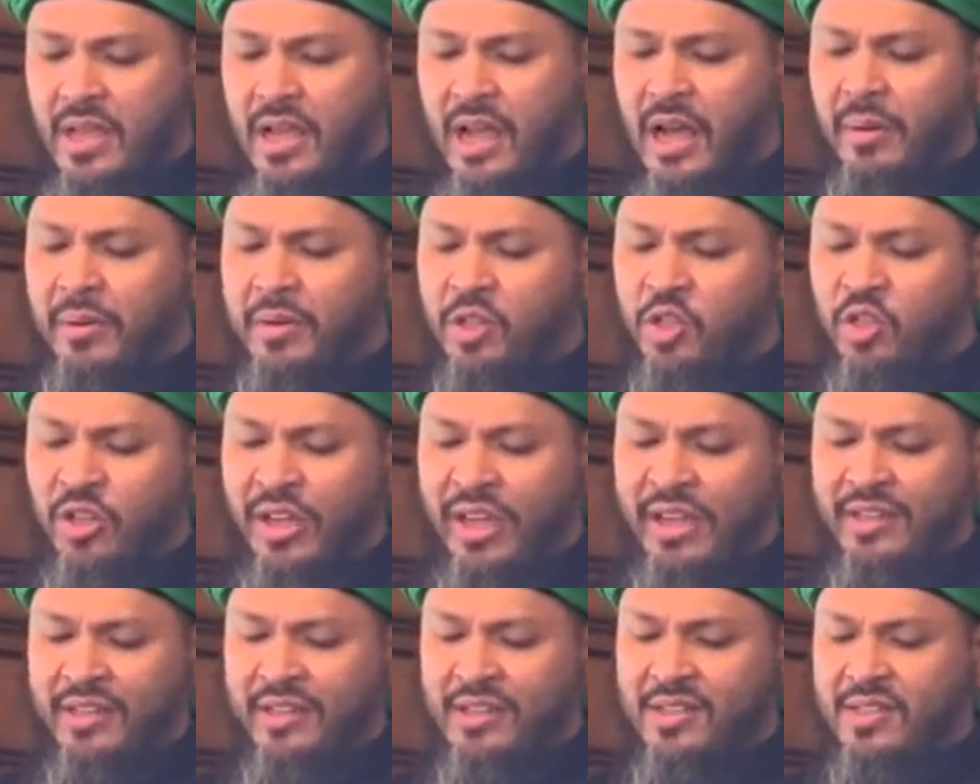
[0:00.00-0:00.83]
Our
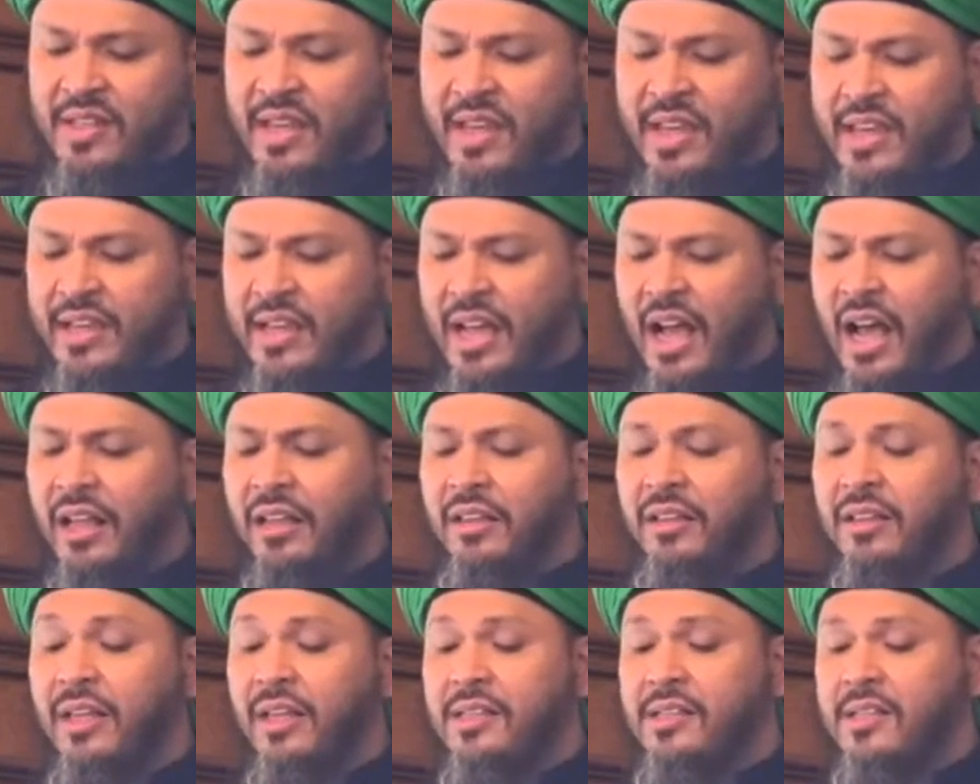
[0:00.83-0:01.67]
Shaykh is saying
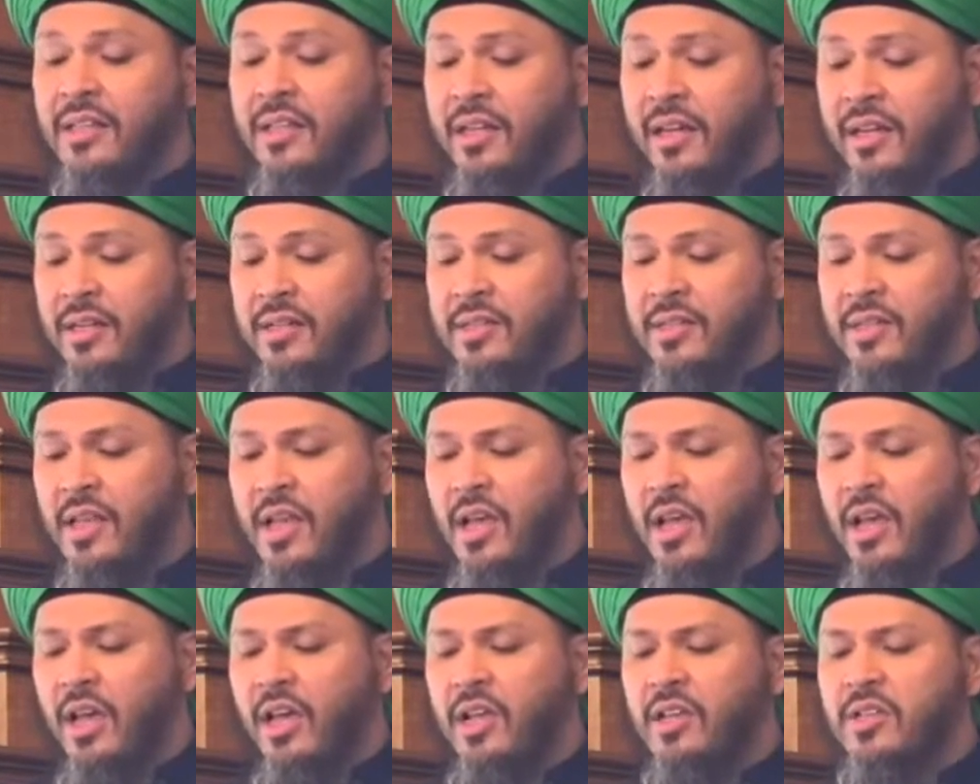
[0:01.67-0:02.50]
Allah's curse
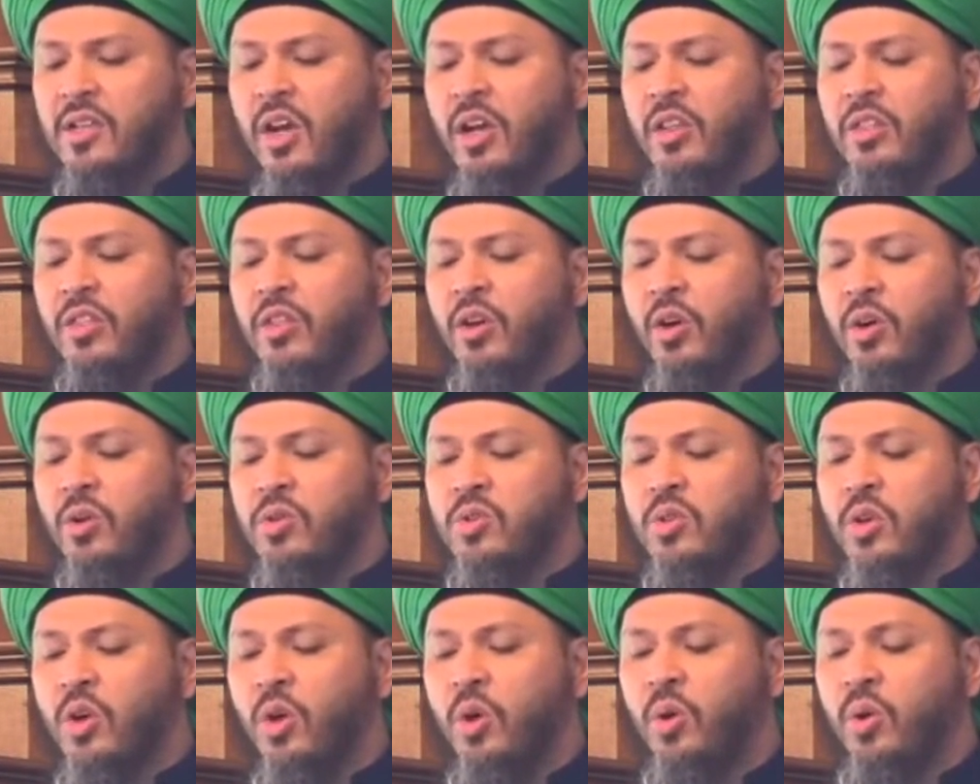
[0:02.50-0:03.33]
is on
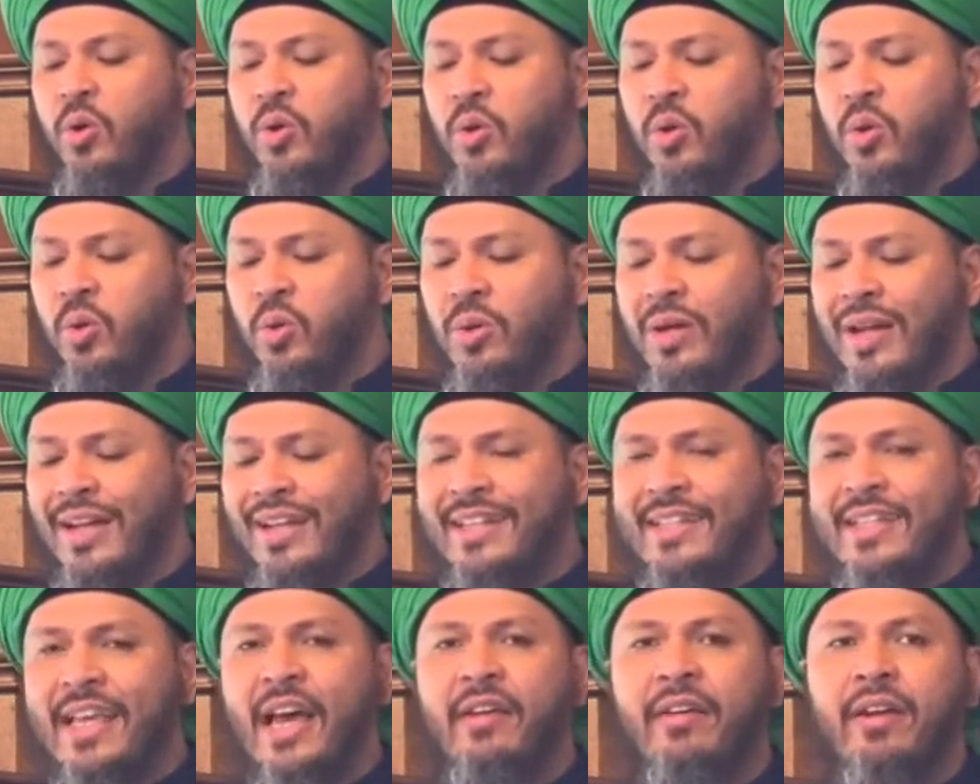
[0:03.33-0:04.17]
those who do
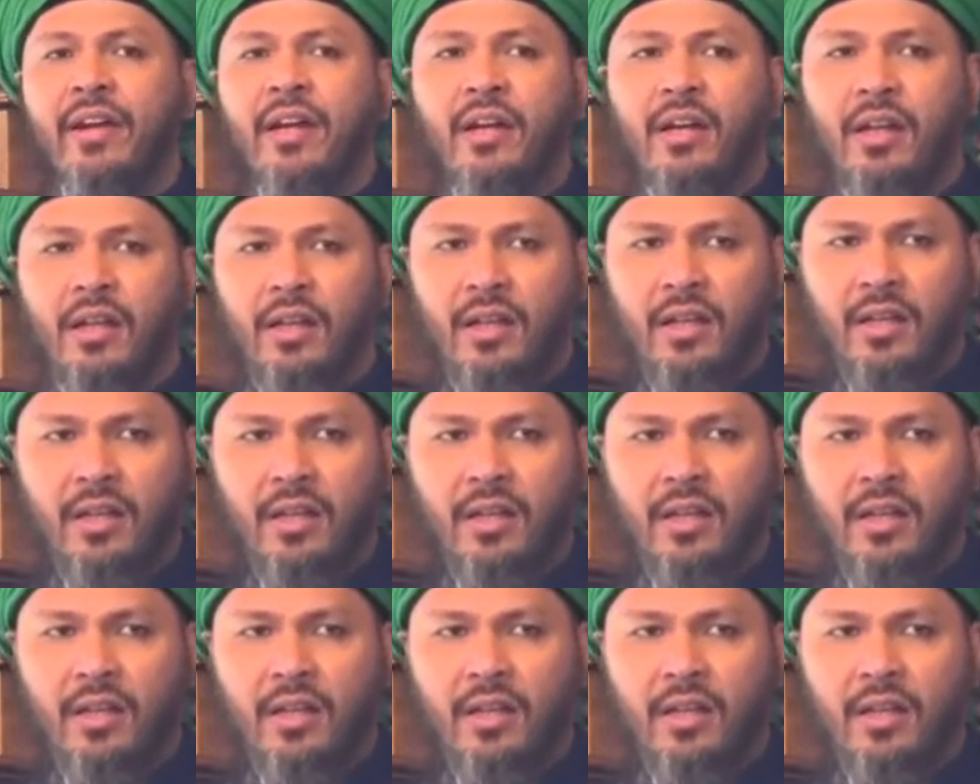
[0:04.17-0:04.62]
terror,